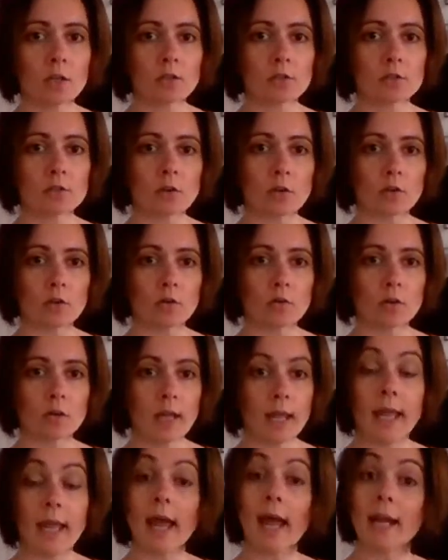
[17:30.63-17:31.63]
So,
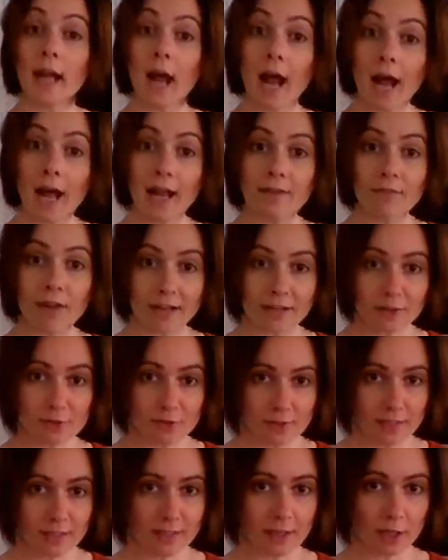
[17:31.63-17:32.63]
and I've
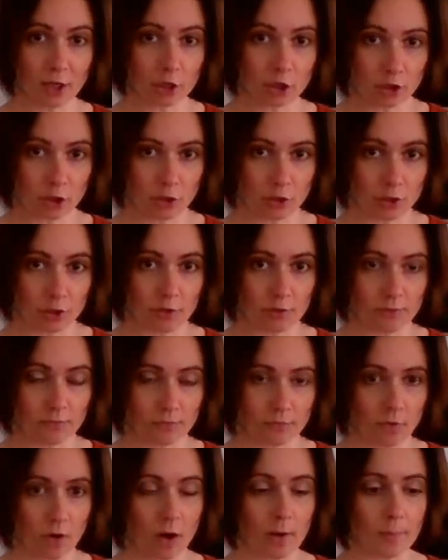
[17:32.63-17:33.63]
actually heard
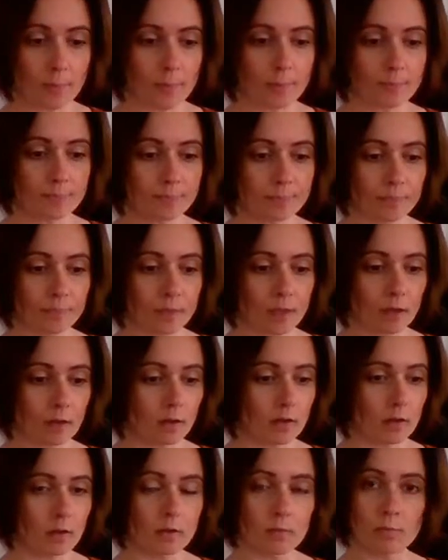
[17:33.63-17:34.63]
from
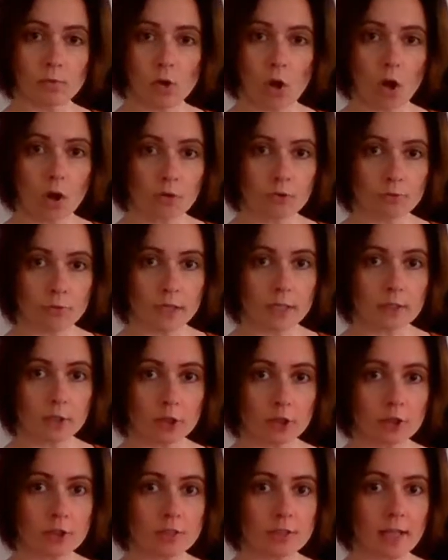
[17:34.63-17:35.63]
blog
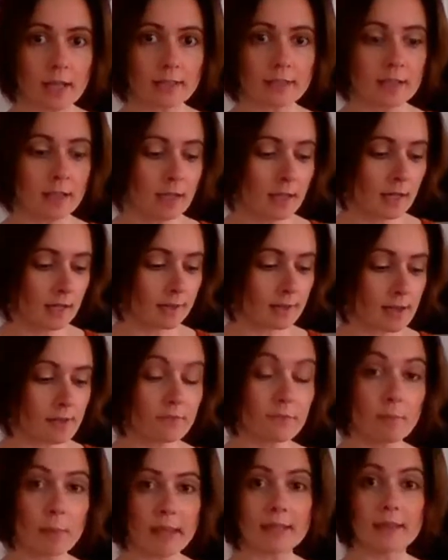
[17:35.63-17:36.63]
readers that
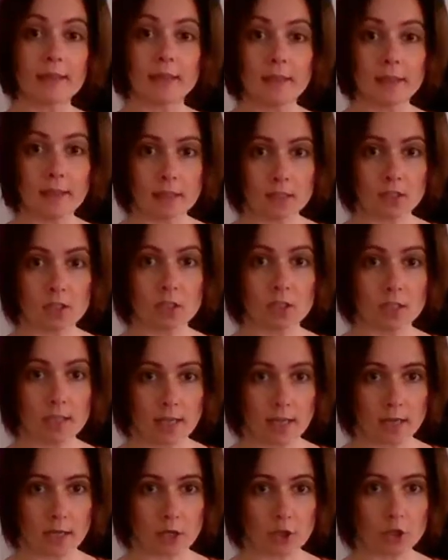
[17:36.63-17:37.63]
they've made this
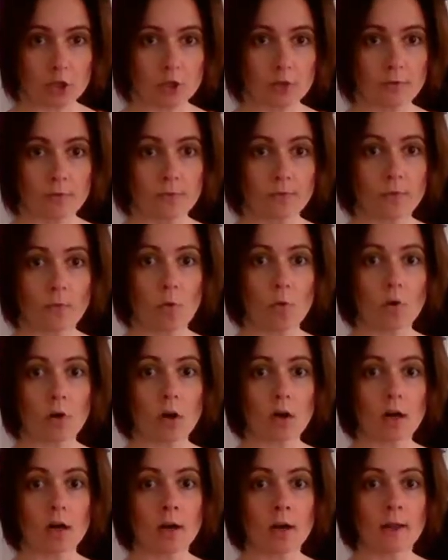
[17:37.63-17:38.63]
dish
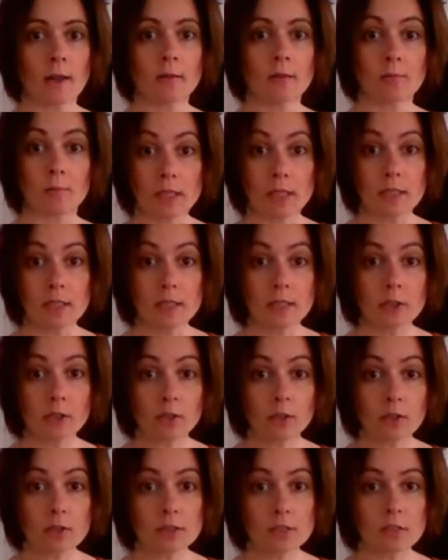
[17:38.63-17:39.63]
for meat
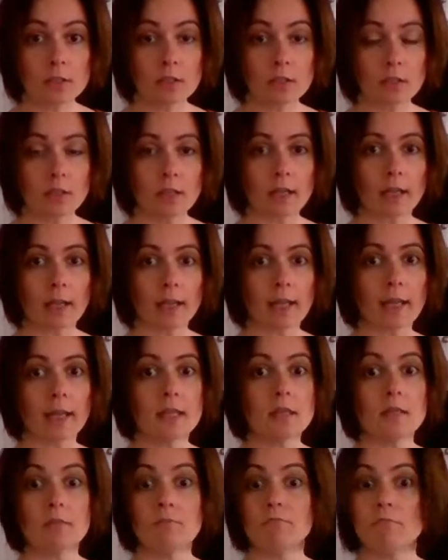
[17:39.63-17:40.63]
eaters,
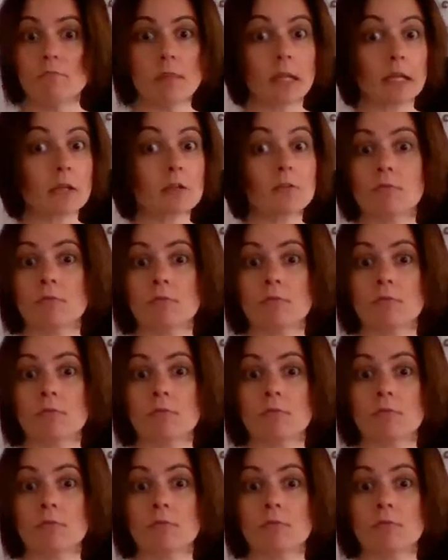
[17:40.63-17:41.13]
and they